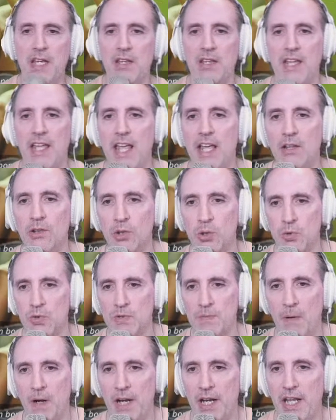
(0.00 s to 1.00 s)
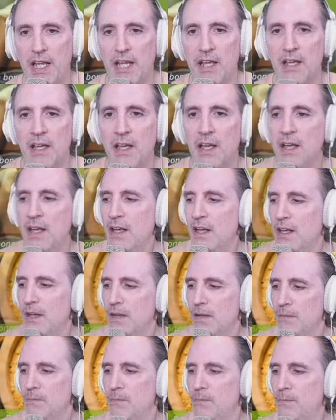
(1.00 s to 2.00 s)
You can't lose money.
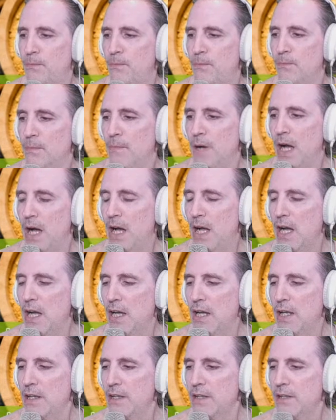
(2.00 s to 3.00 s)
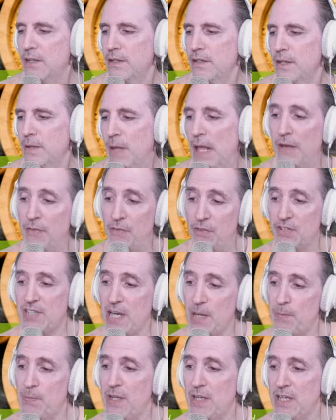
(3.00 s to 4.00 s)
And the
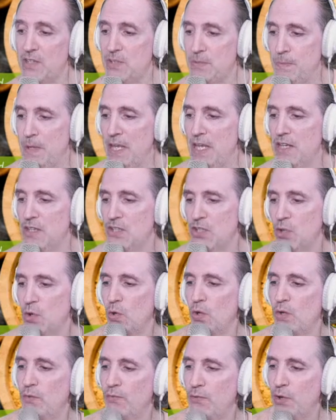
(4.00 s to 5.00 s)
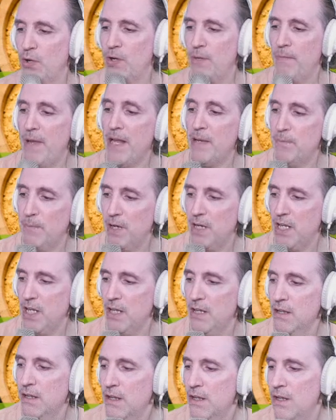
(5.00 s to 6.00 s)
same thing as me is in order for you to make
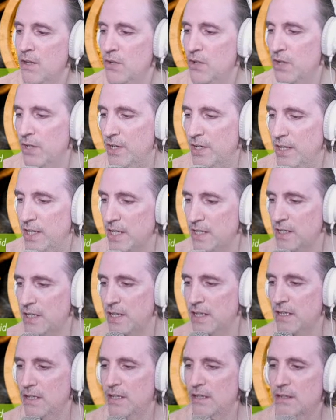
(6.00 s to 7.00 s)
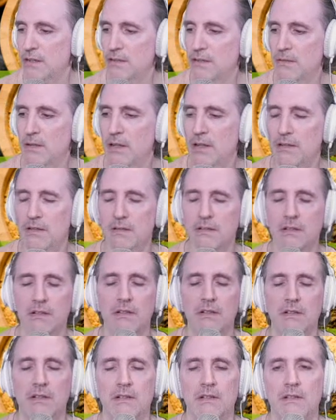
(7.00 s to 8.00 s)
money, you're going to need the
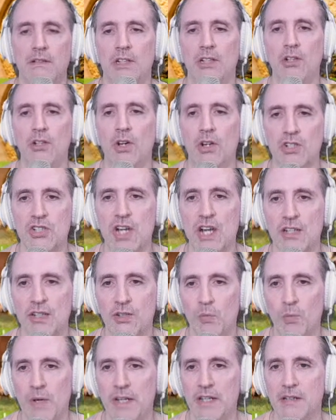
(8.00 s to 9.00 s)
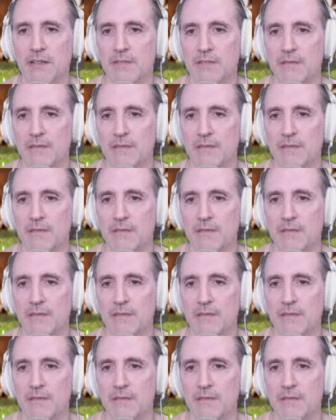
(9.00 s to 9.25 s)
long shot to win.